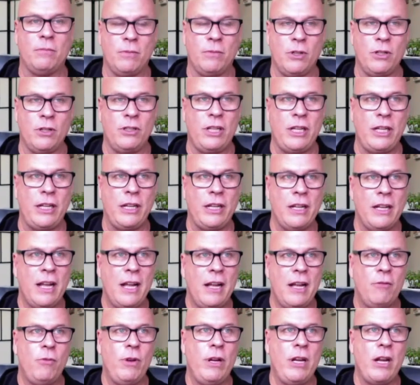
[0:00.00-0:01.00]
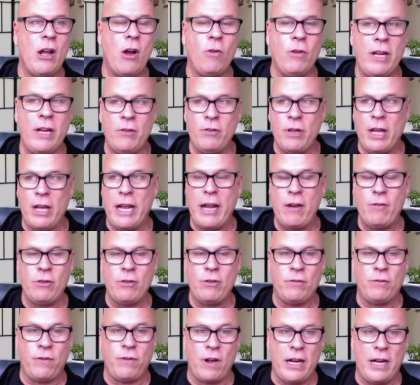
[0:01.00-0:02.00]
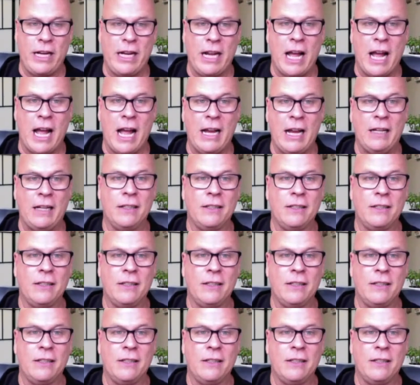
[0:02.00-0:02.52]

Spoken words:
because we know he was a funny guy,